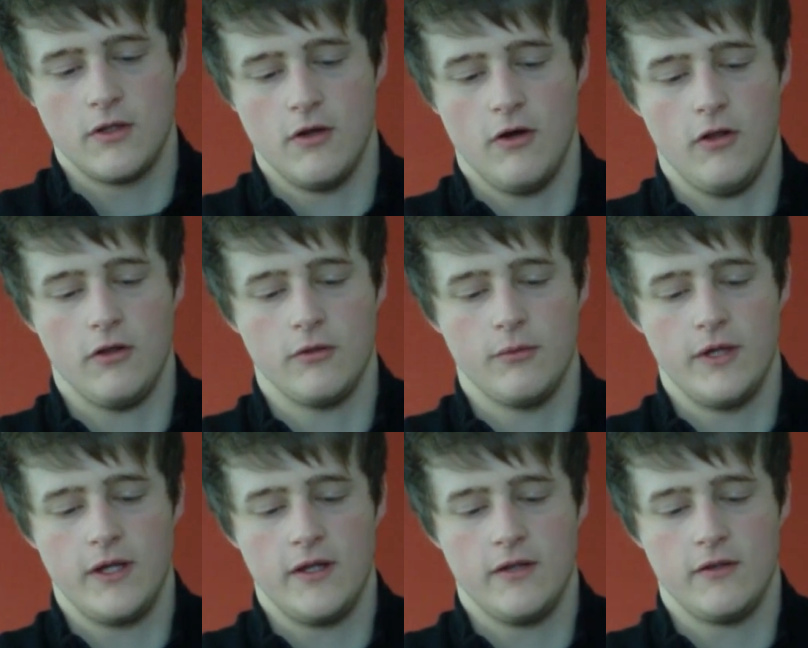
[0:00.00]
go all the
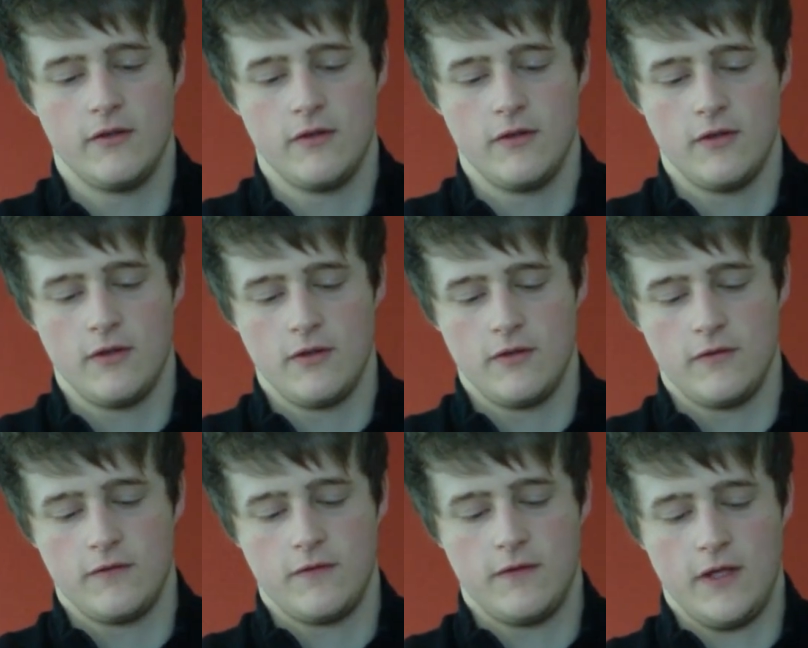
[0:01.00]
way
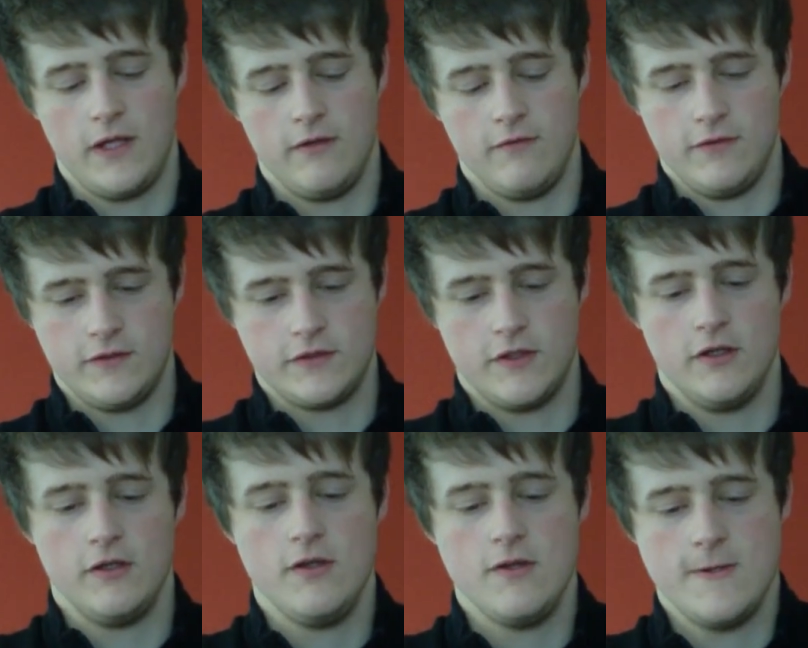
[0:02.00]
to the end of the
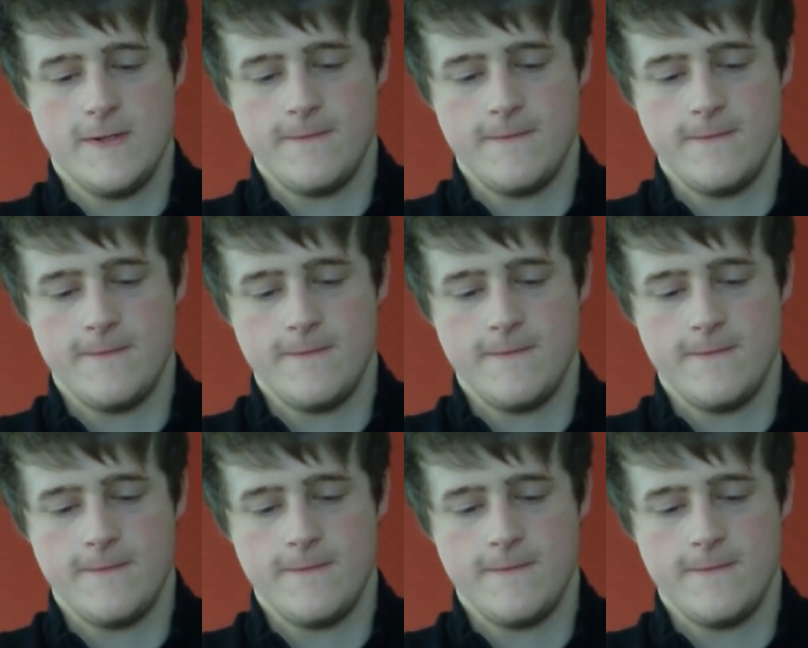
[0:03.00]
stone.